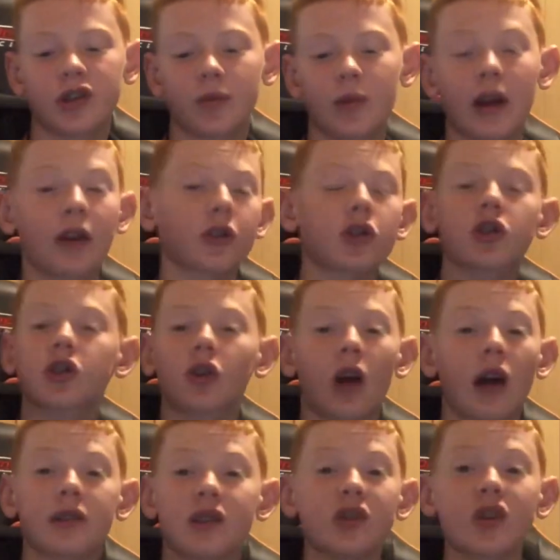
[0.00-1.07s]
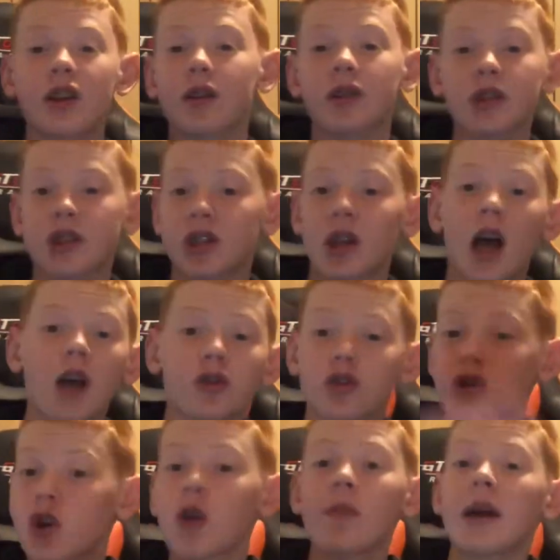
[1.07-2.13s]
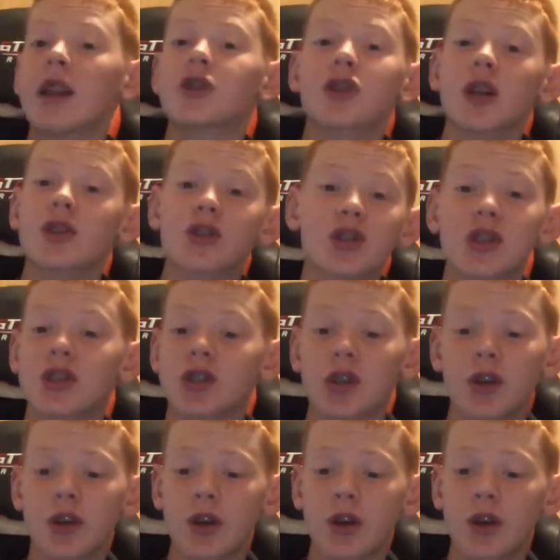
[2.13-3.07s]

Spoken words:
We had, as I said at the start, so many chances.